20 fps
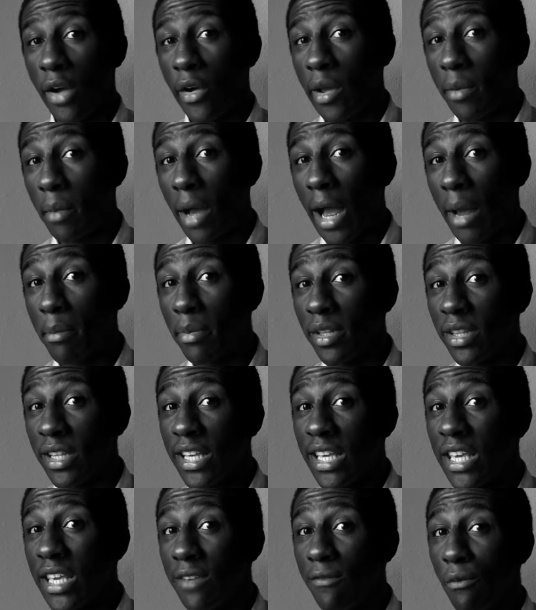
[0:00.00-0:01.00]
Now, I
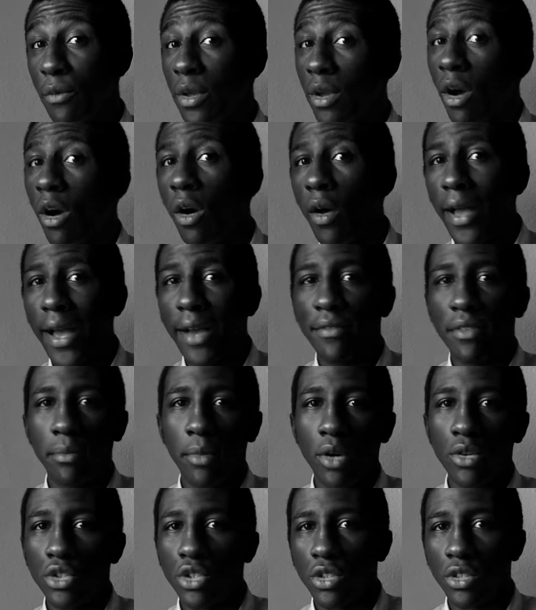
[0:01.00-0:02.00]
believe we all have
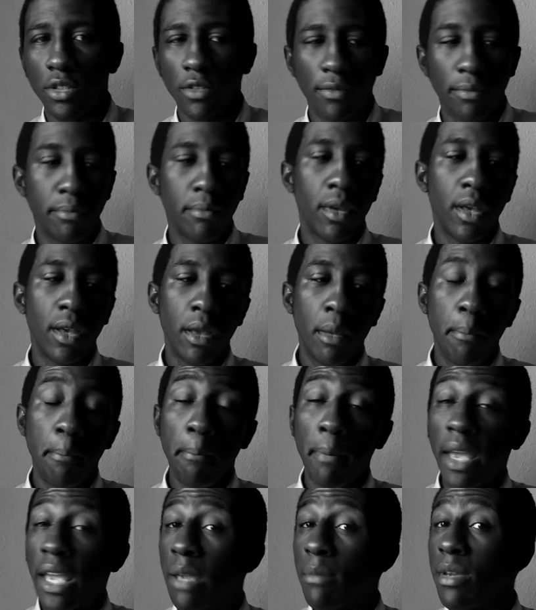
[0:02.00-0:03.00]
emotions of
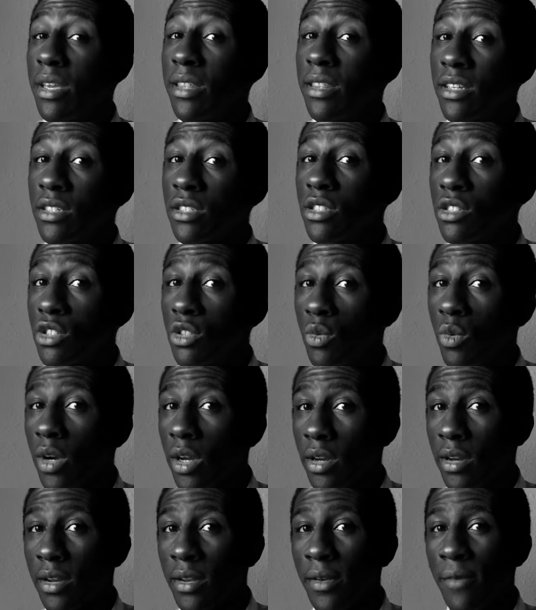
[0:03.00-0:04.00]
maybe this is the
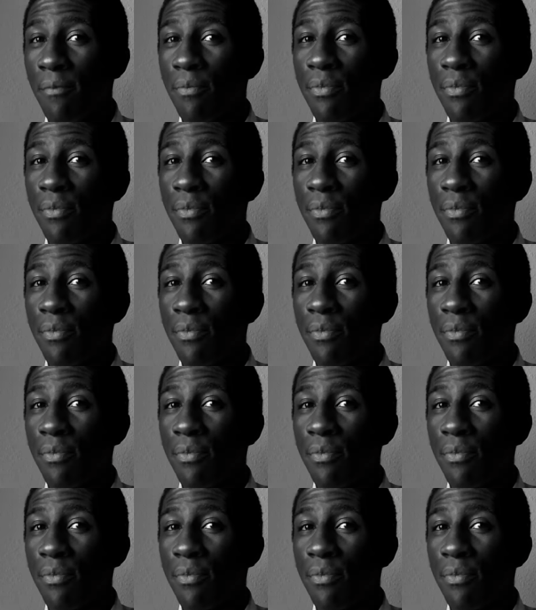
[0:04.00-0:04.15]
one.